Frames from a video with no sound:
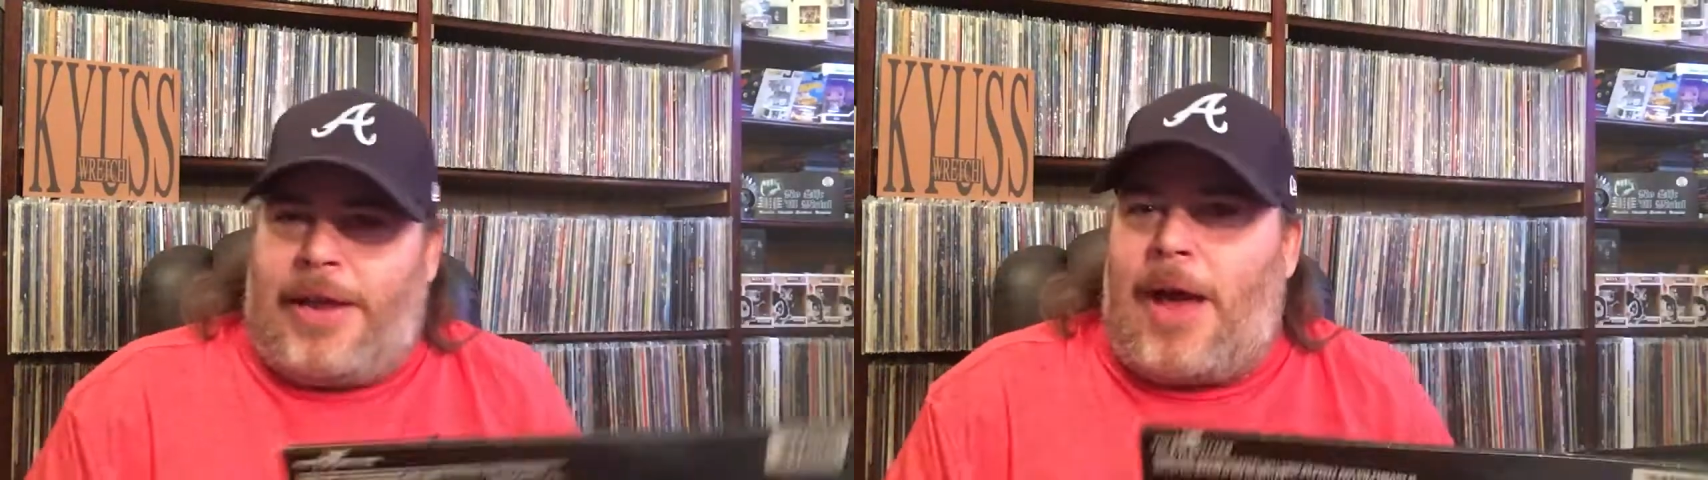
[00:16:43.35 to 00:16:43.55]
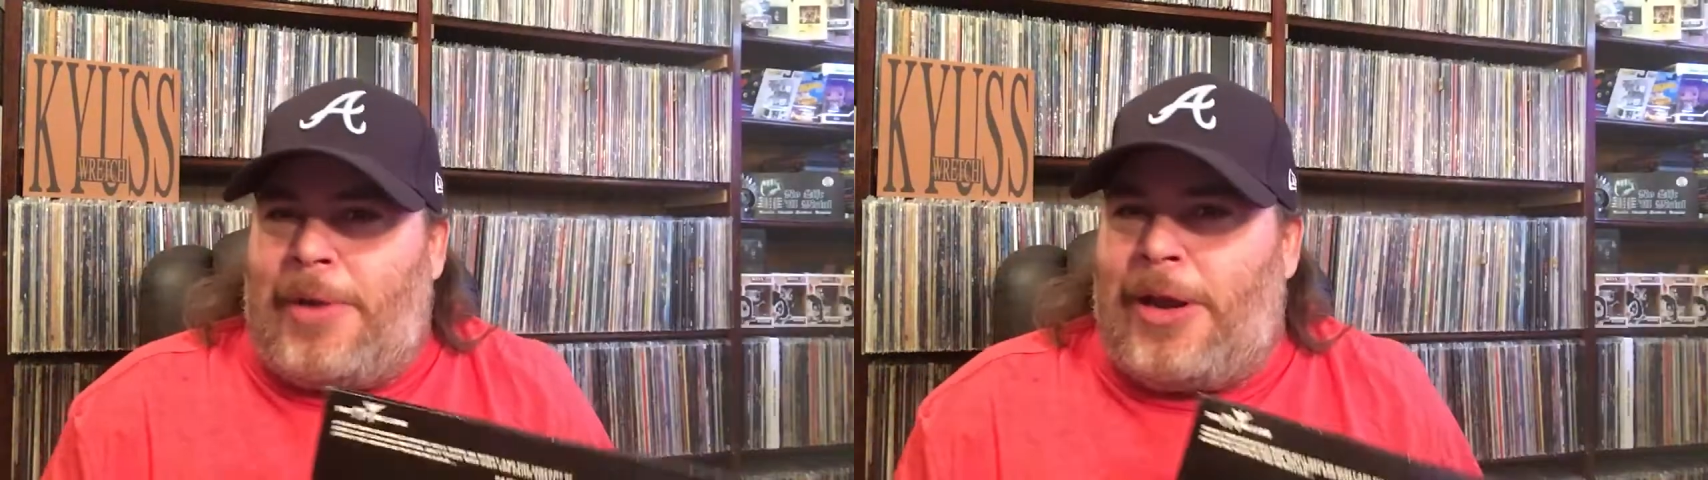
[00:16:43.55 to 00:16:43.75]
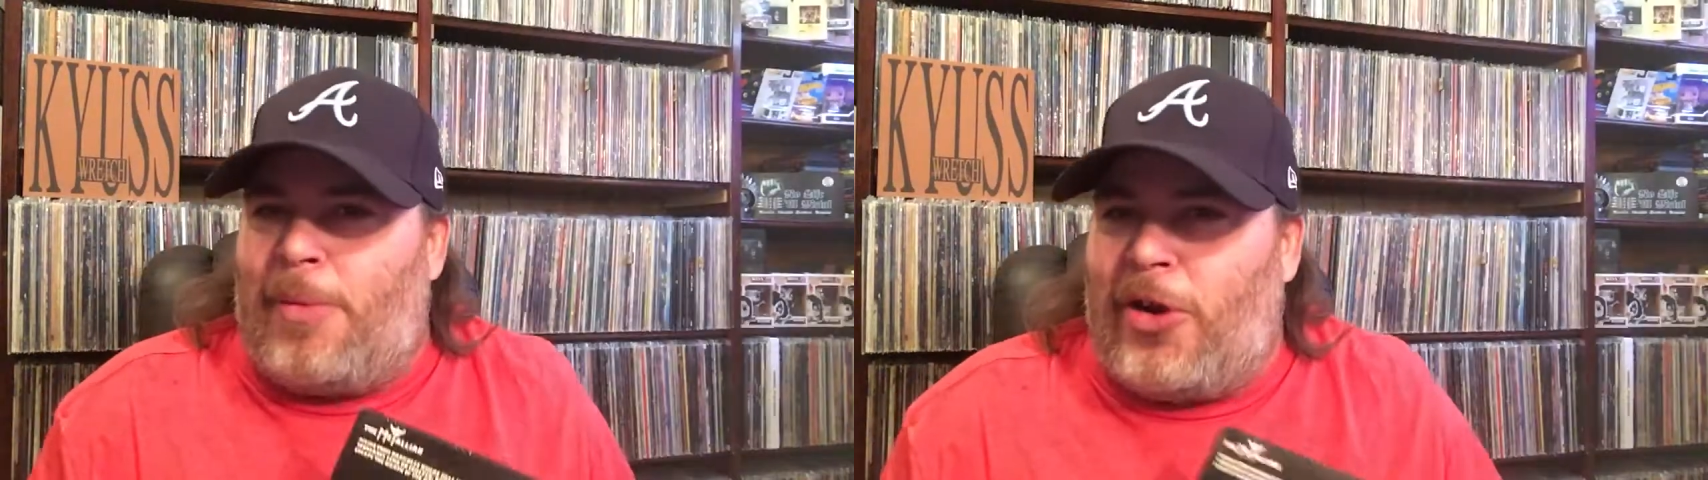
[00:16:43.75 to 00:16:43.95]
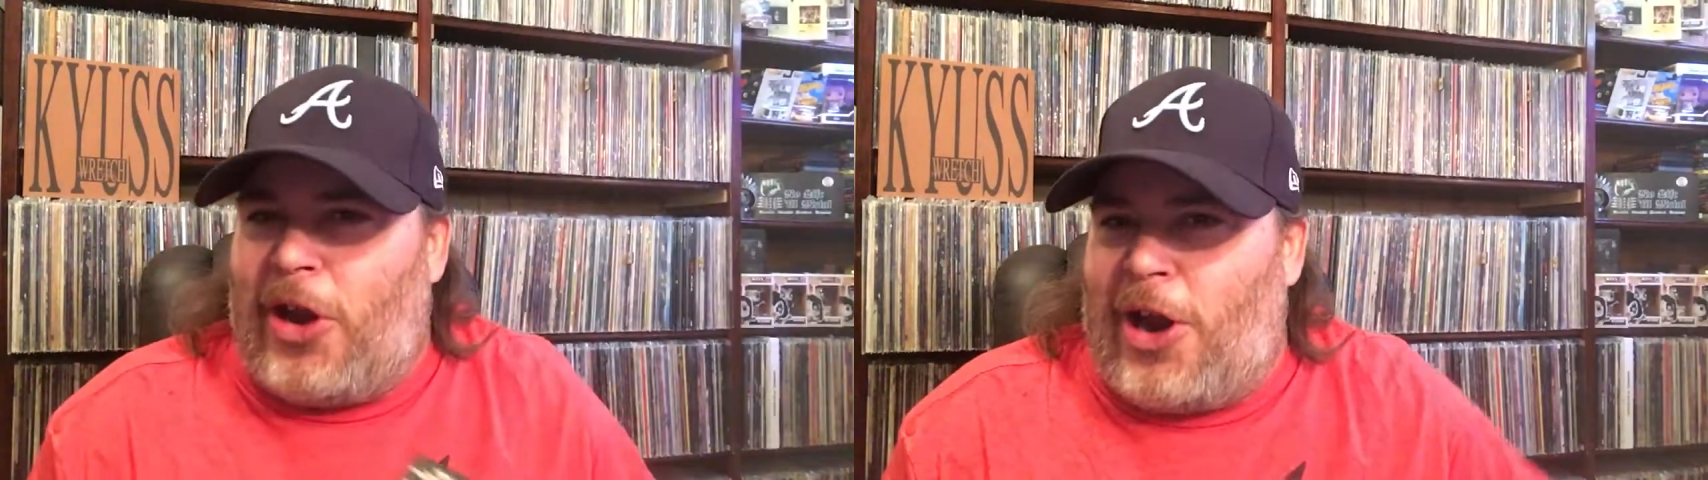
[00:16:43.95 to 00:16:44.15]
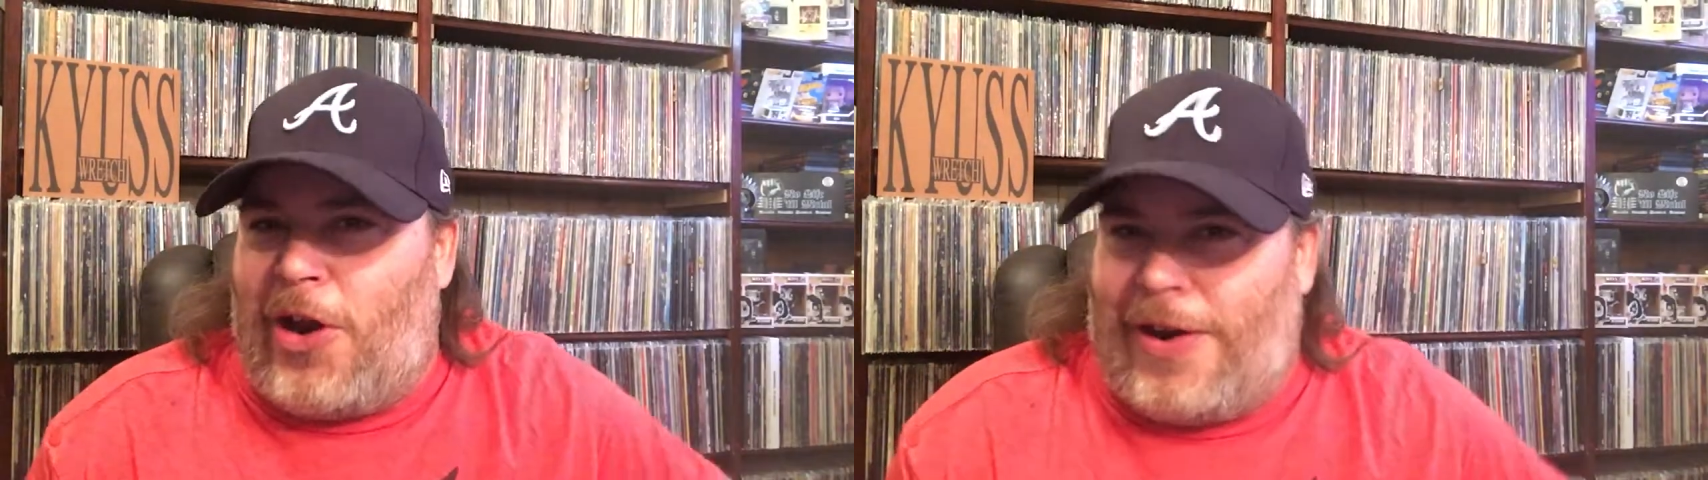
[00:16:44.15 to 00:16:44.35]
got me in the mood to
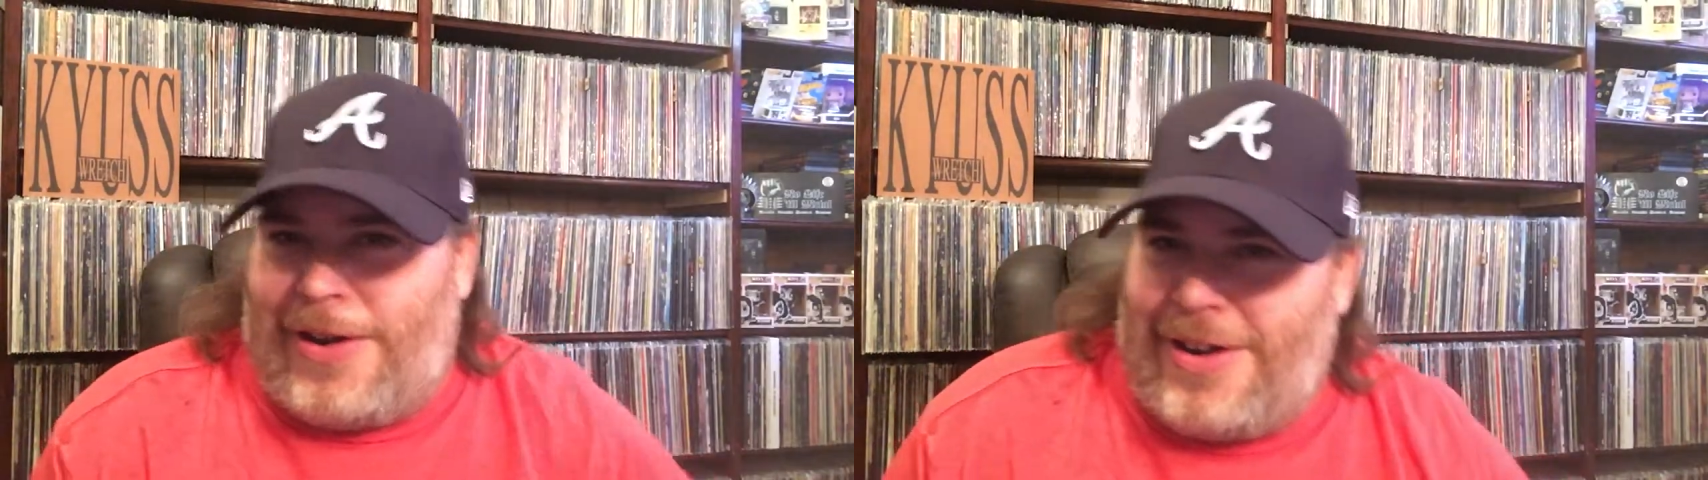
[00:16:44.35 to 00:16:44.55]
hear it.